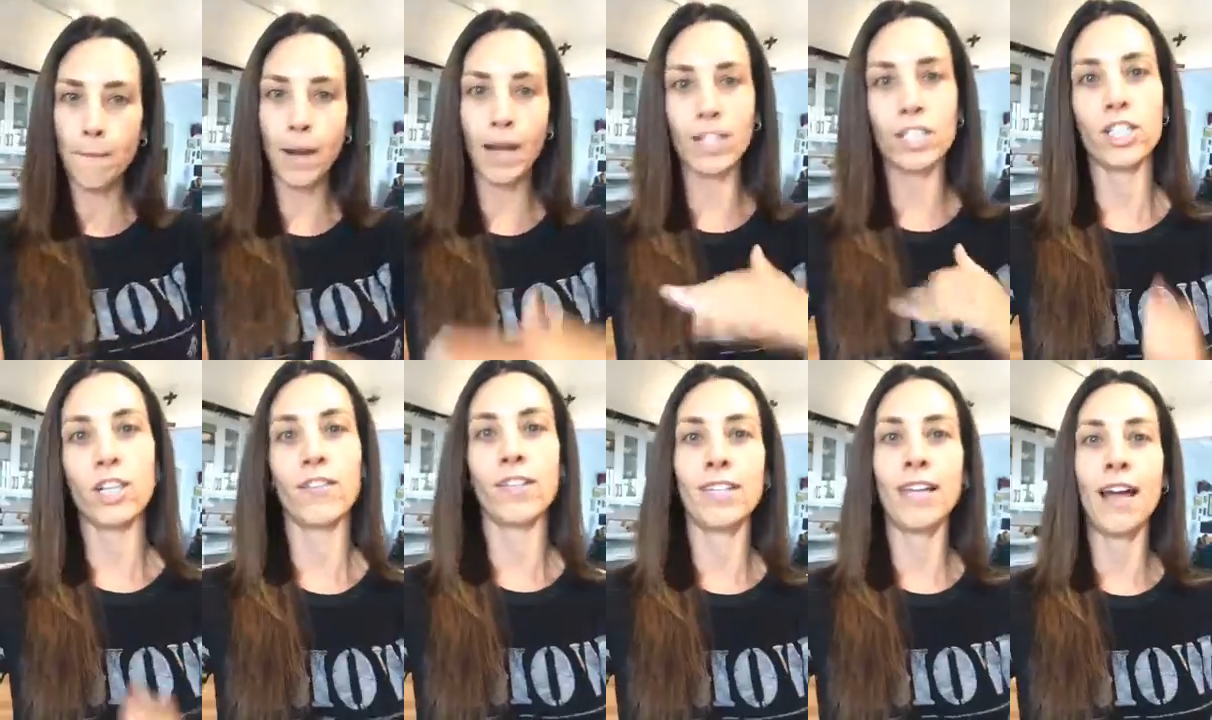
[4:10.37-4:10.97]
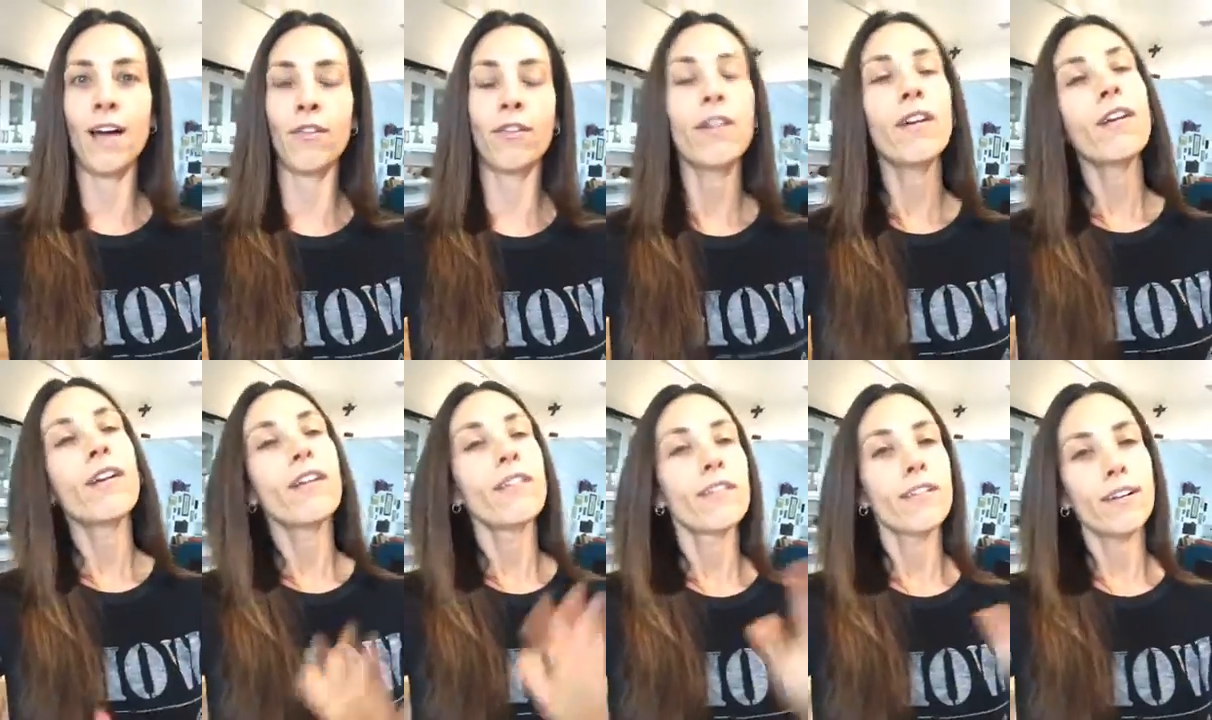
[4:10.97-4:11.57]
shove it down.
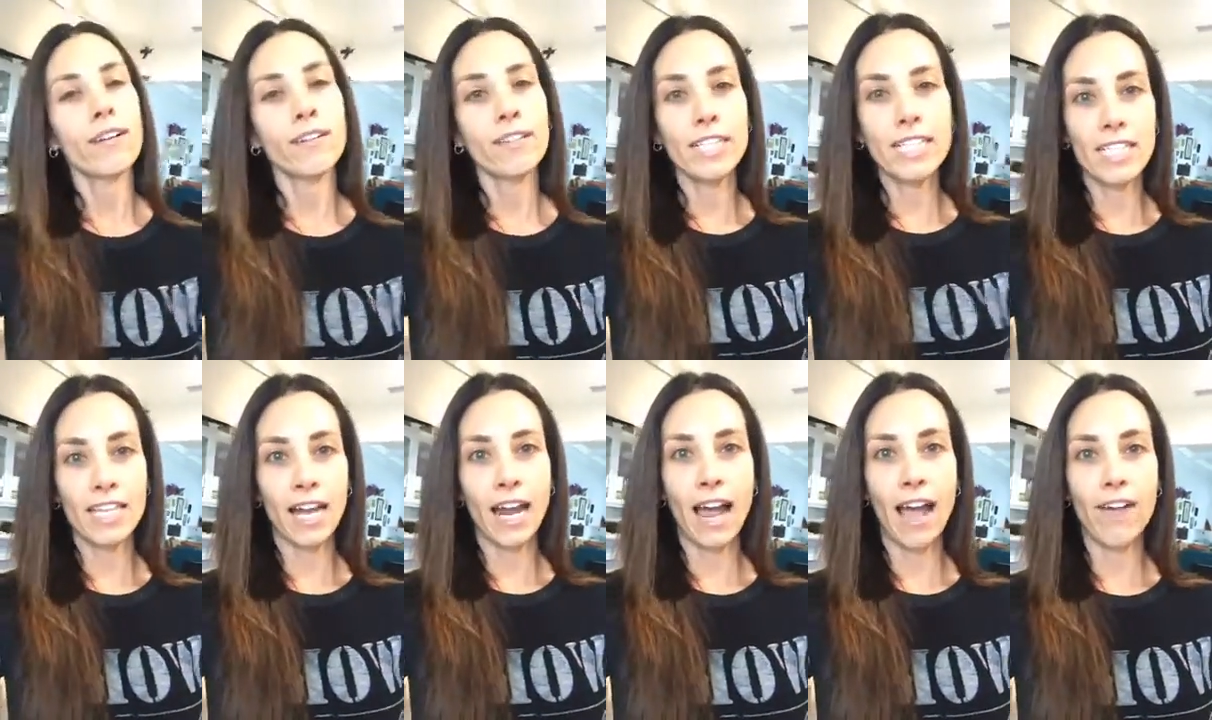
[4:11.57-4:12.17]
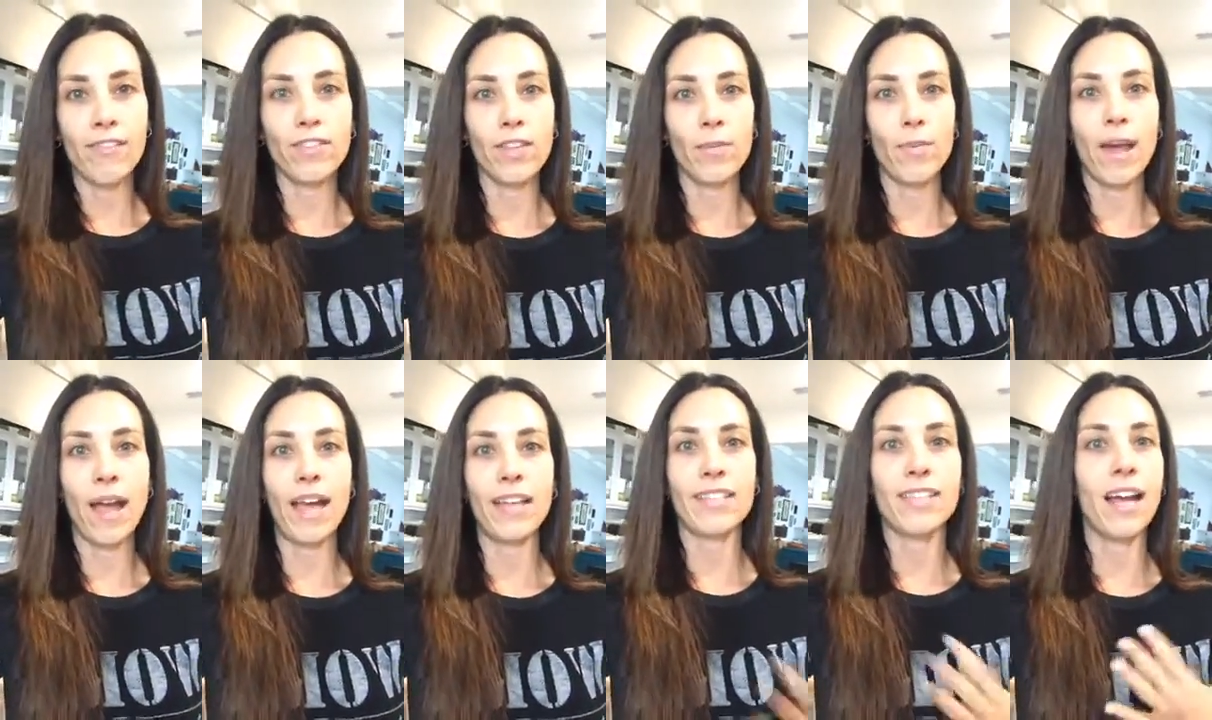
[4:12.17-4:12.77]
Or at least I have in the
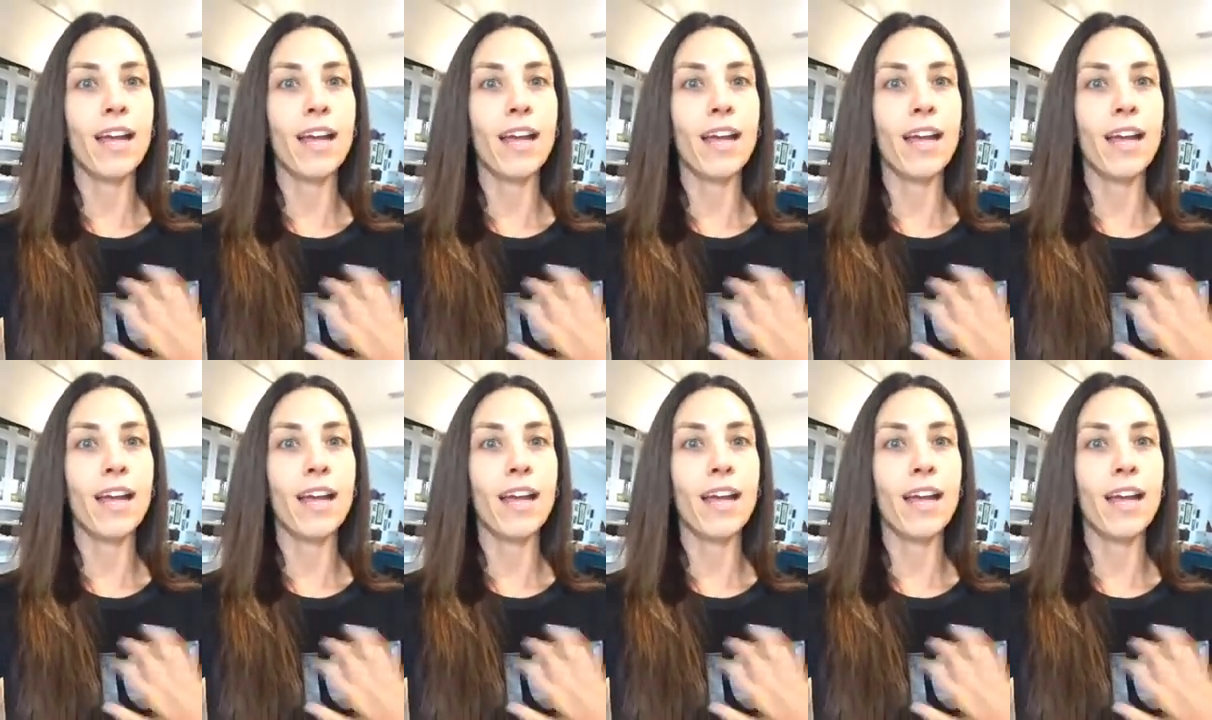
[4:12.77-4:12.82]
past.